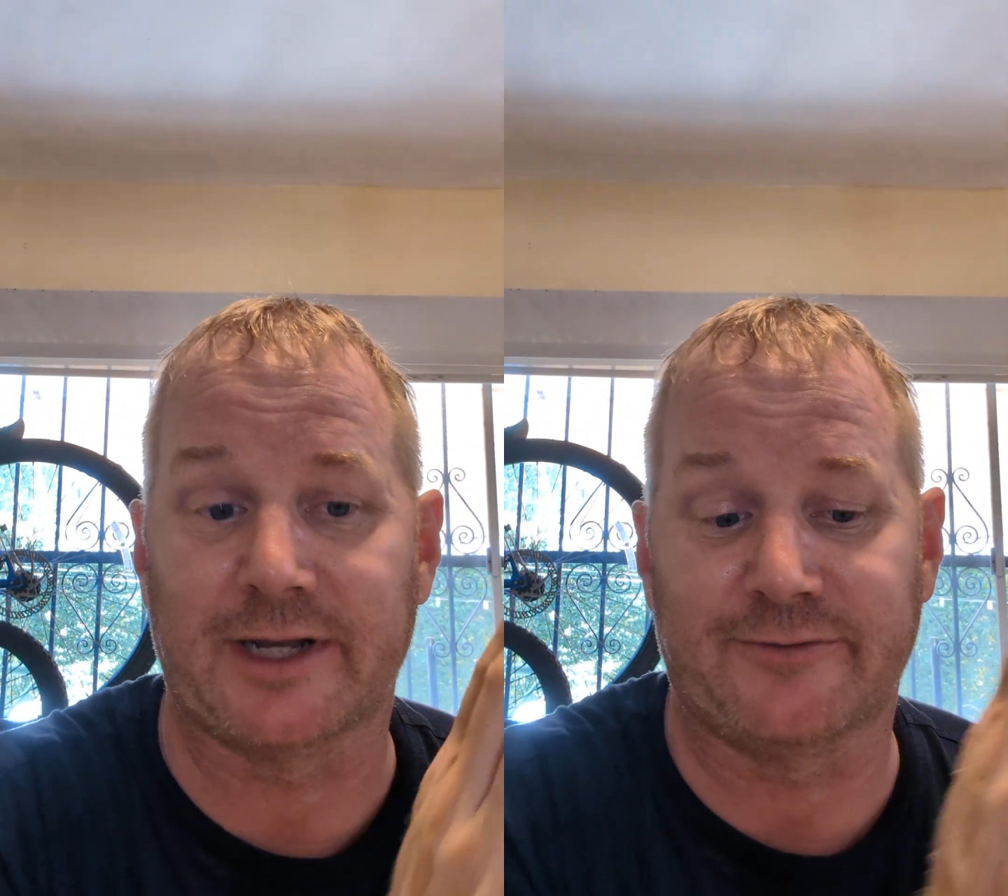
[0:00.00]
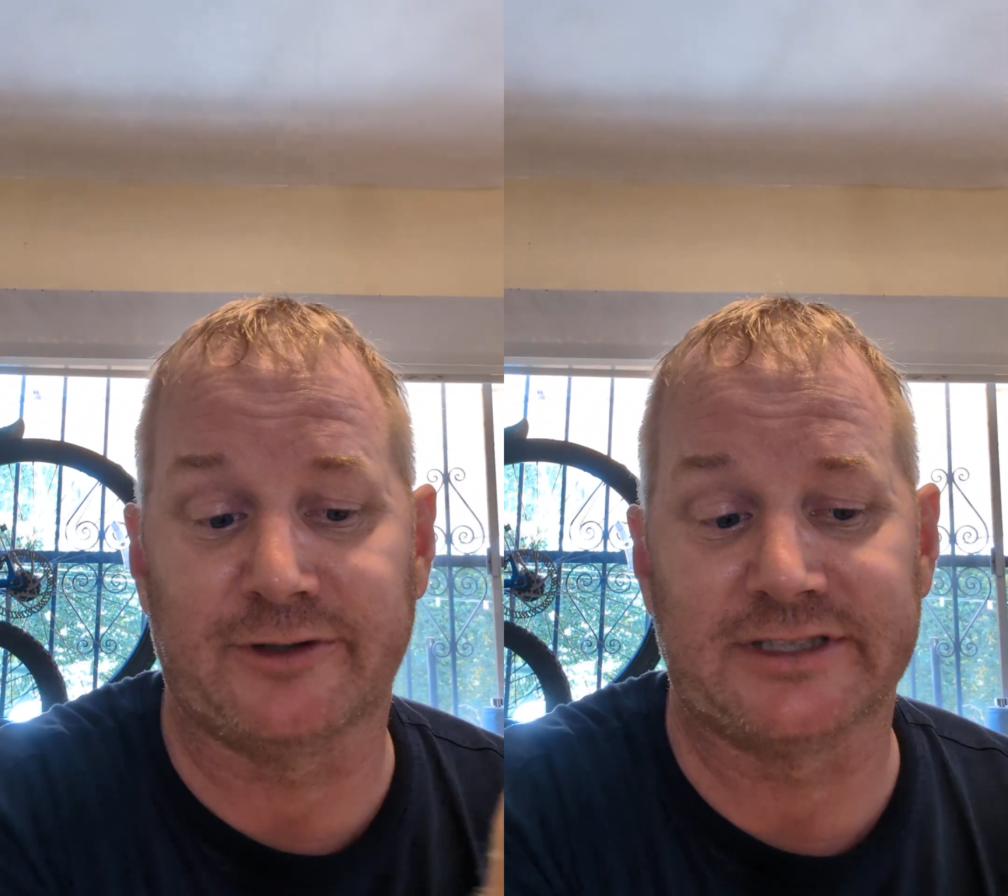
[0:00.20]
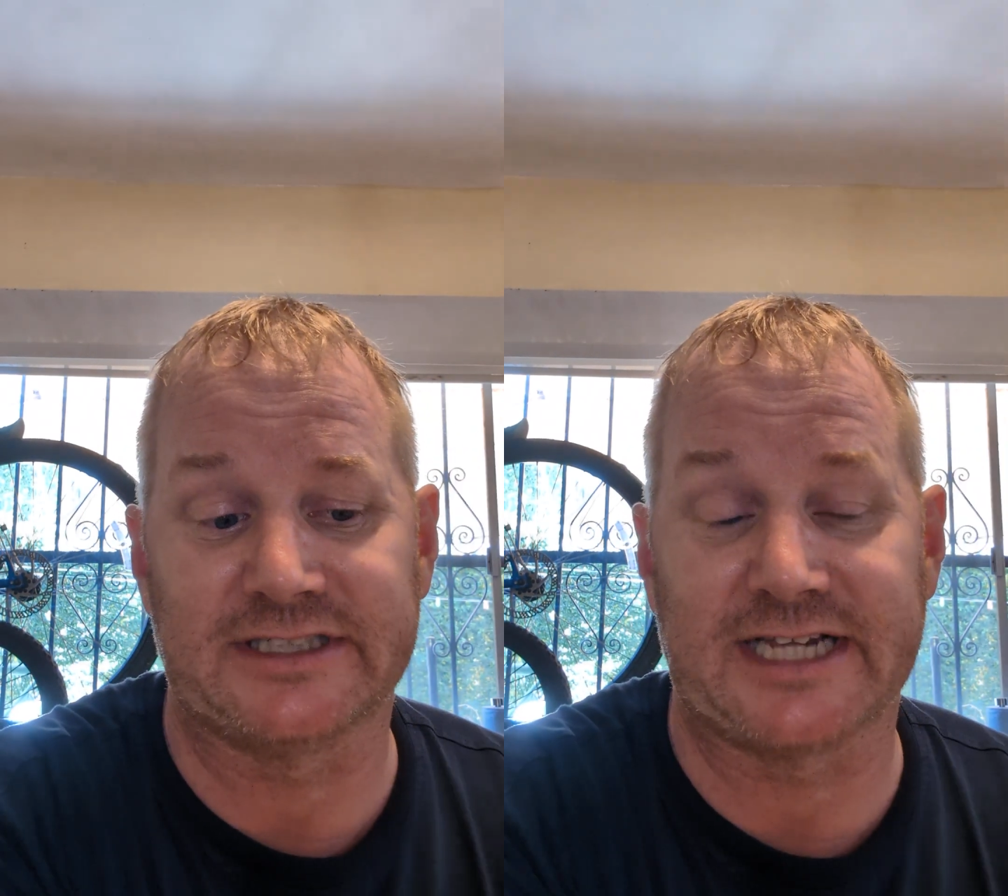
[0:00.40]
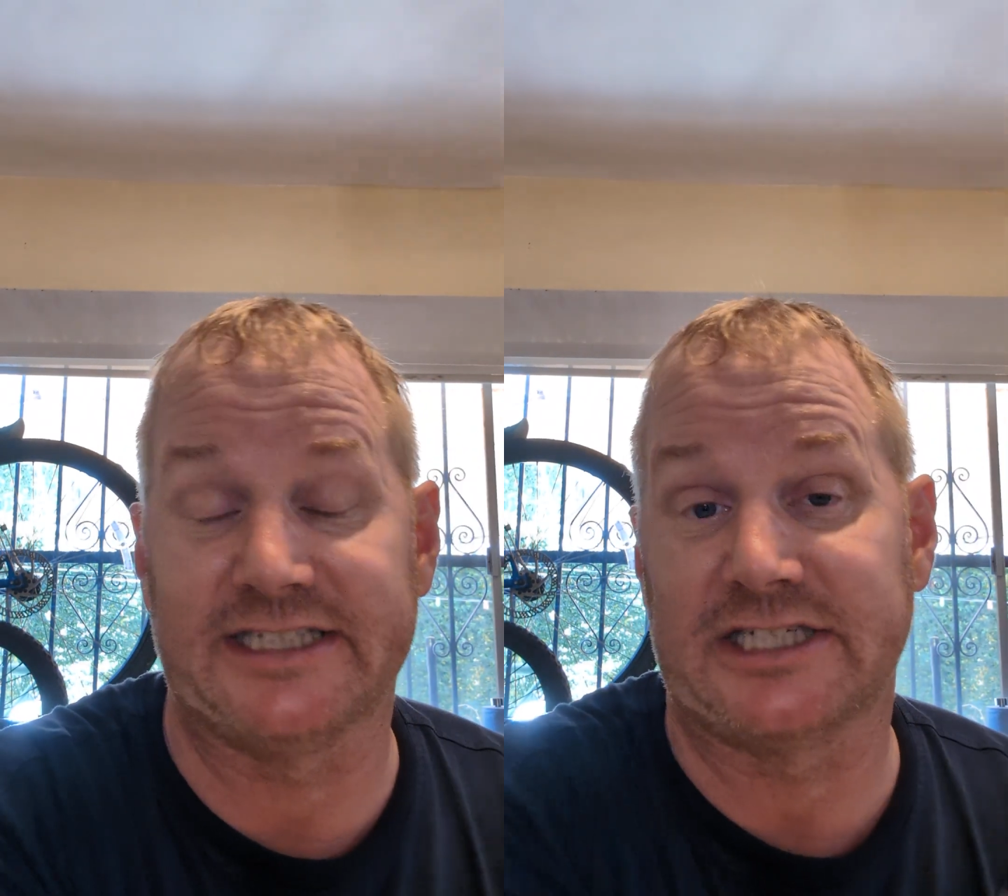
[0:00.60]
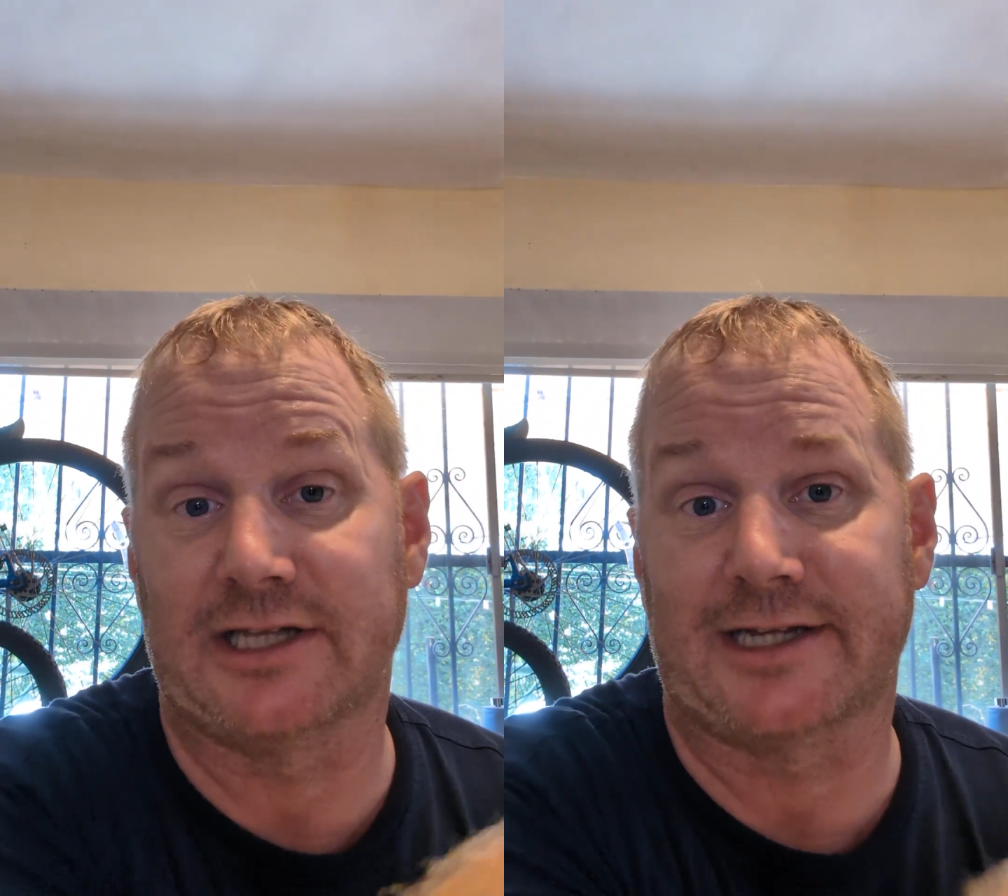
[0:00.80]
like for this
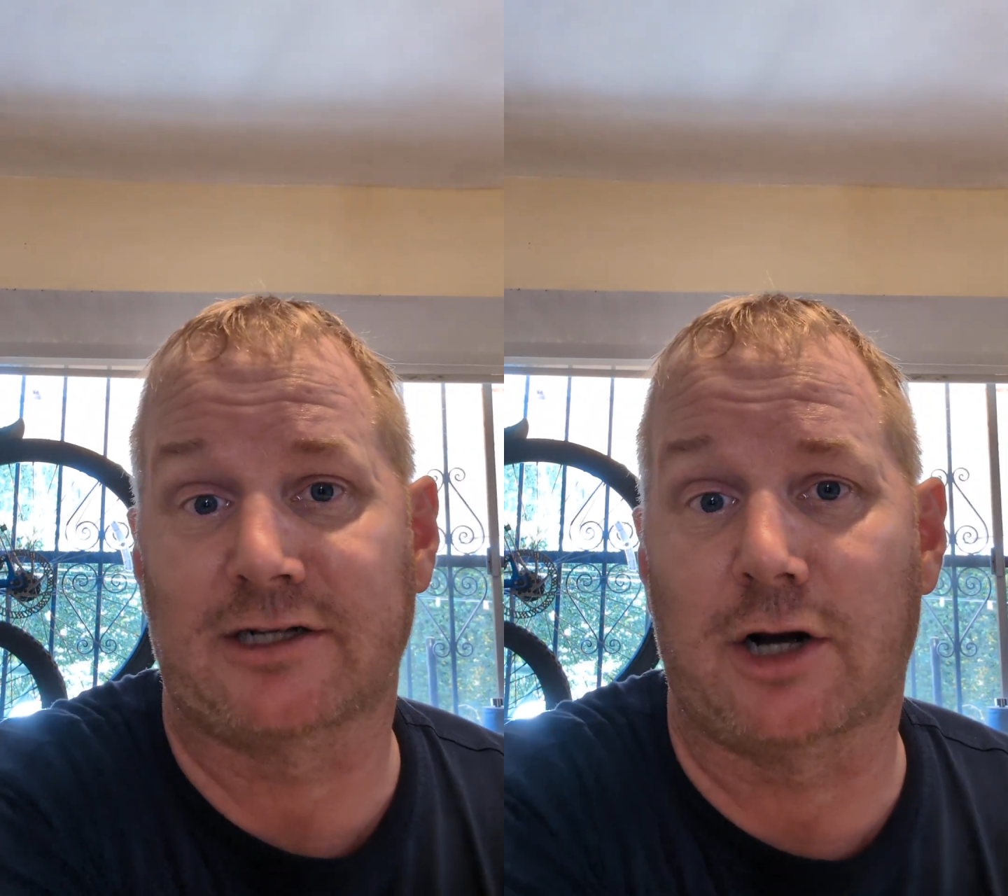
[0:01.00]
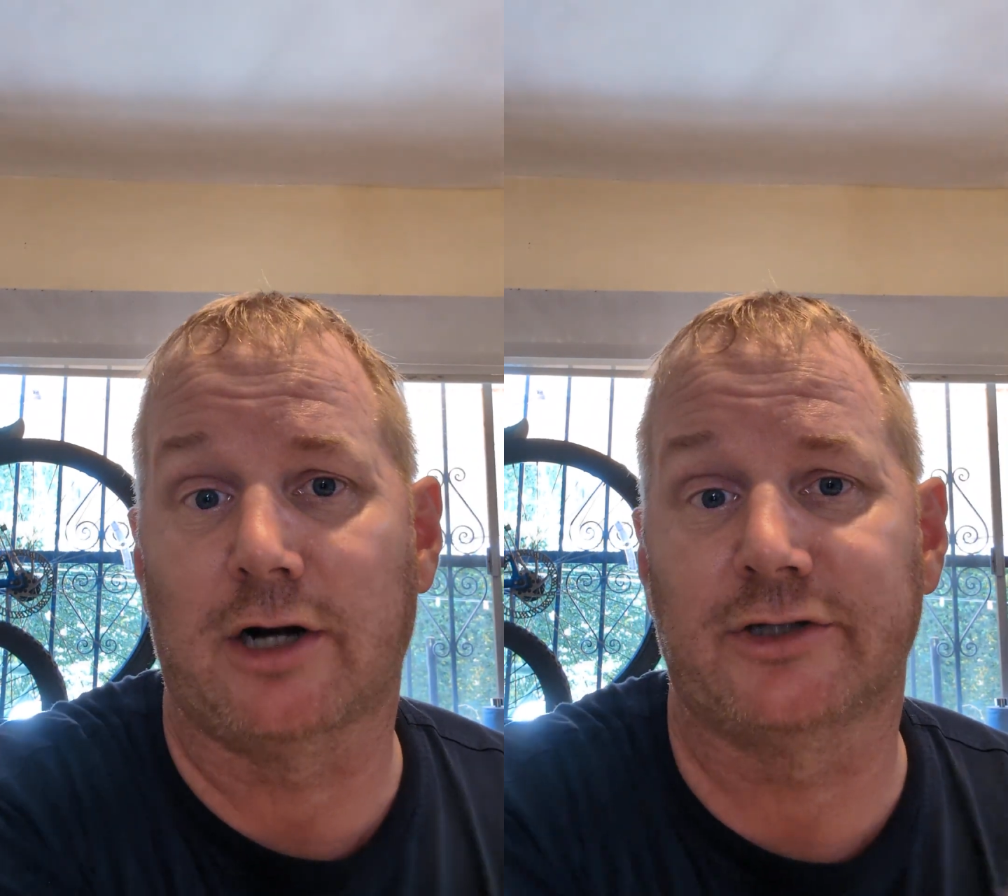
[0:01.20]
case, select car